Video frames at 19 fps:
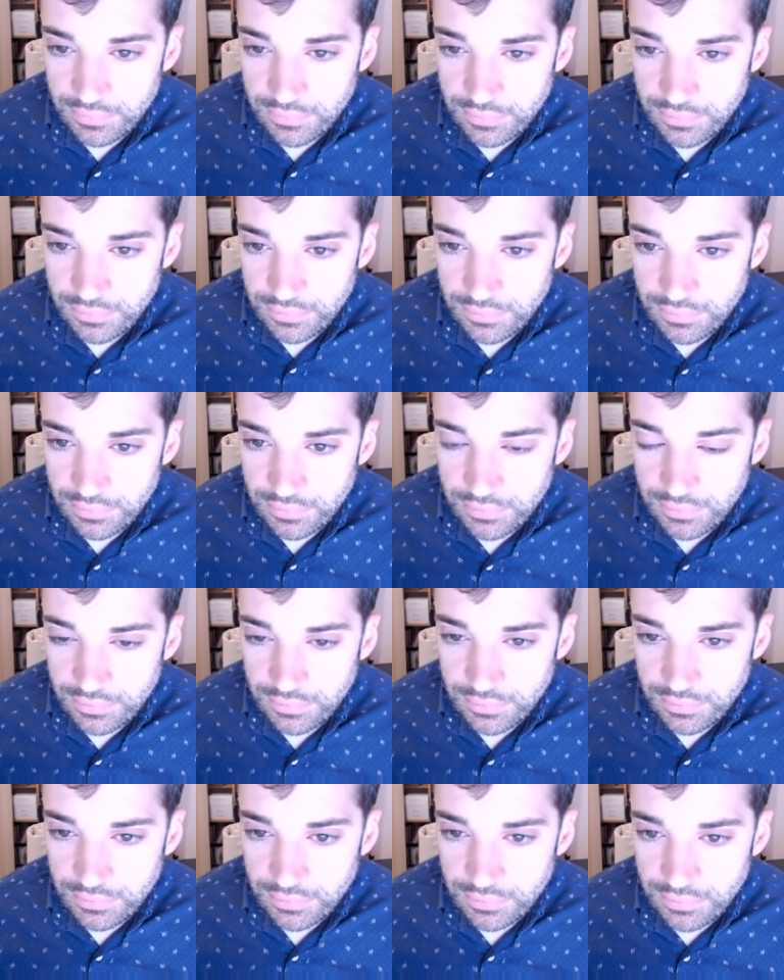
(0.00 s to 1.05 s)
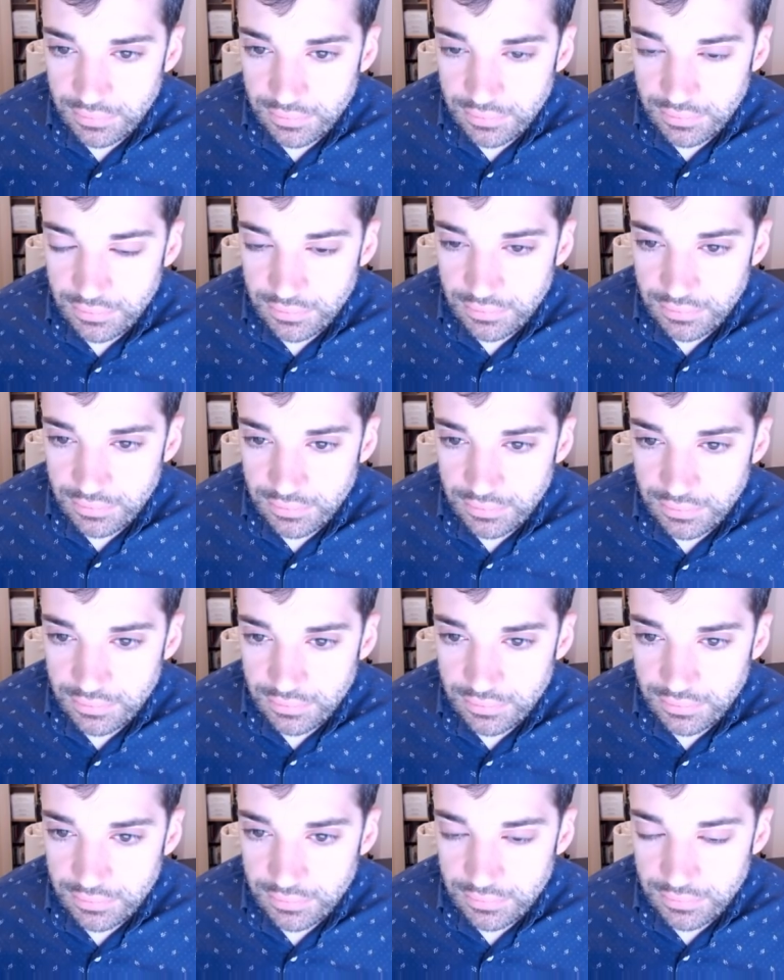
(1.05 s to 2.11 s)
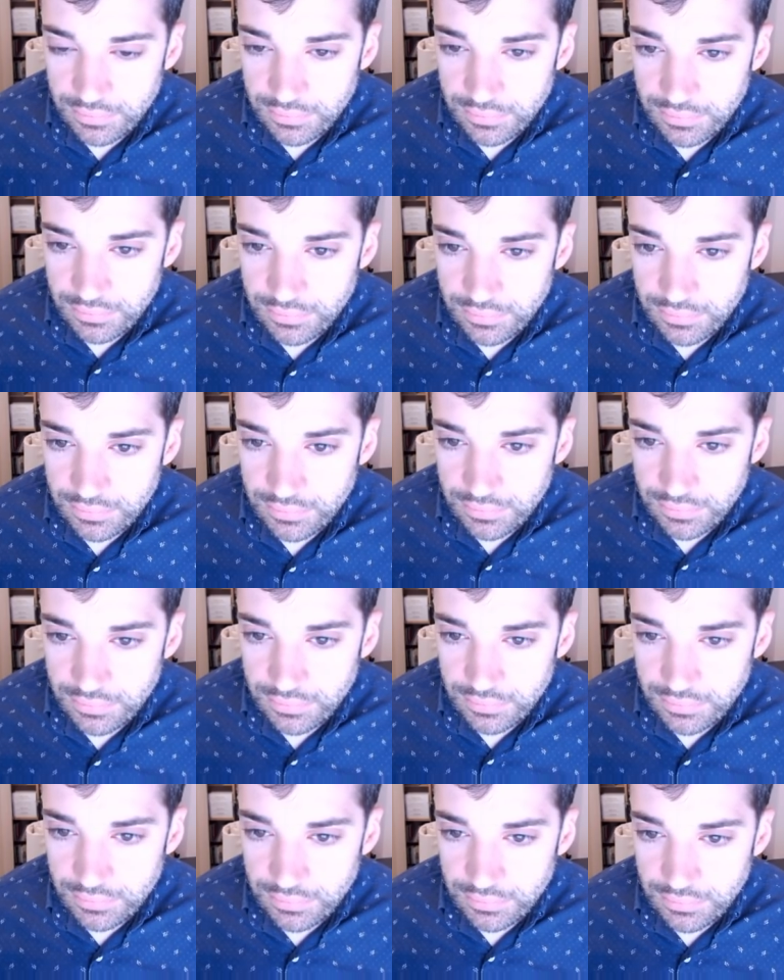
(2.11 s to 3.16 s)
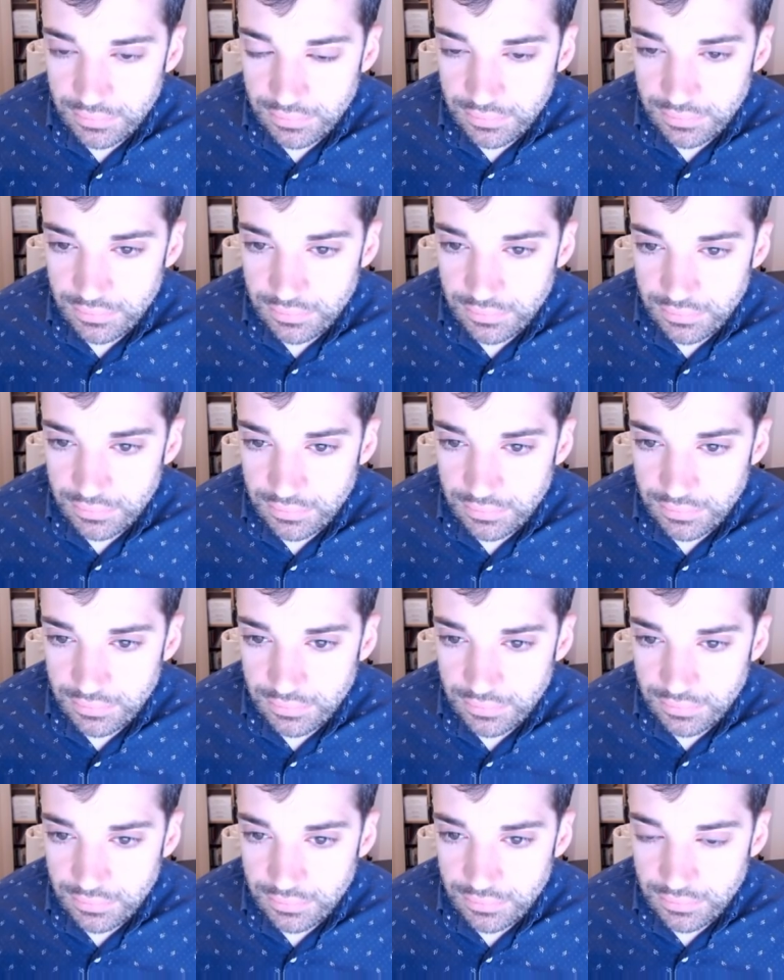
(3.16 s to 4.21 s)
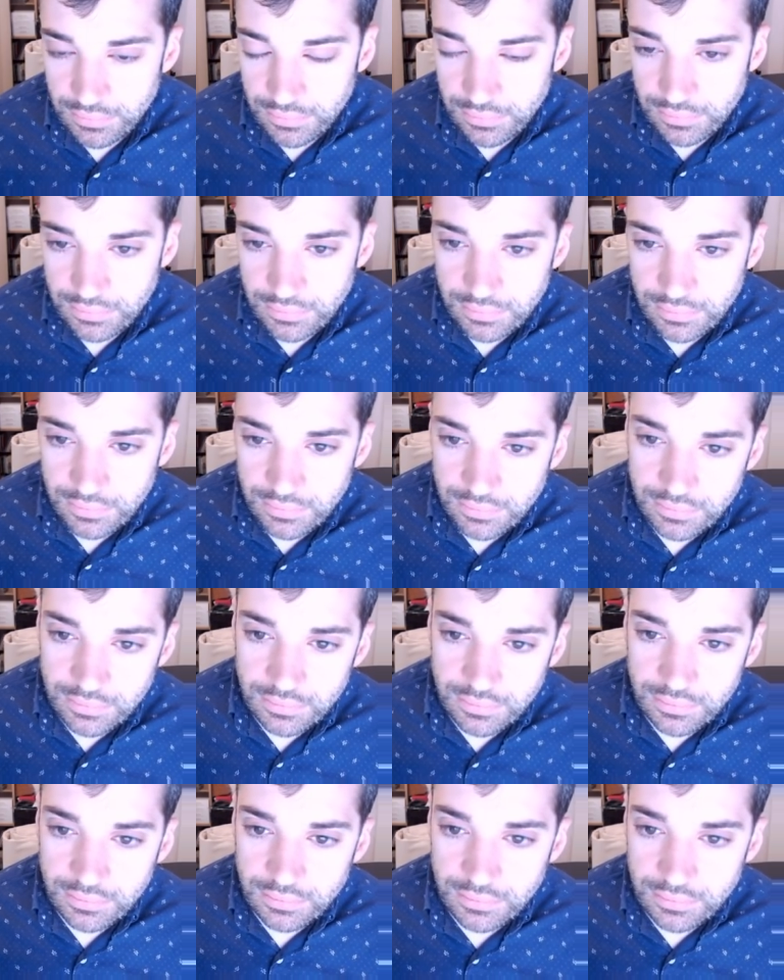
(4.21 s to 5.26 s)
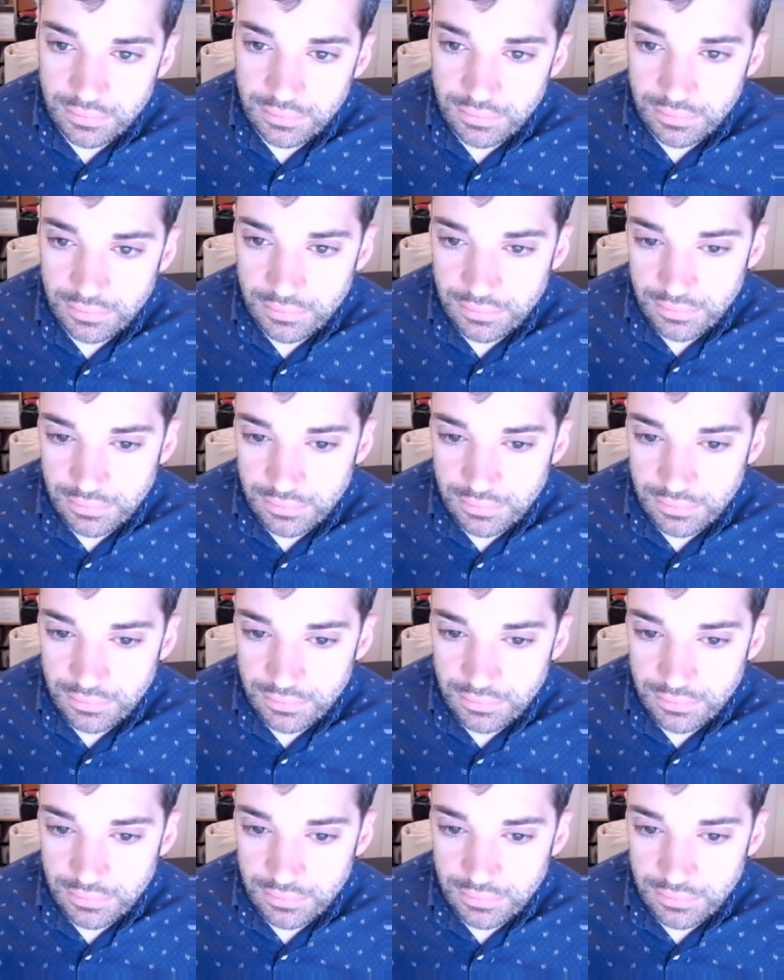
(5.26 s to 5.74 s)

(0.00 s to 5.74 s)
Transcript: Nobody speaks.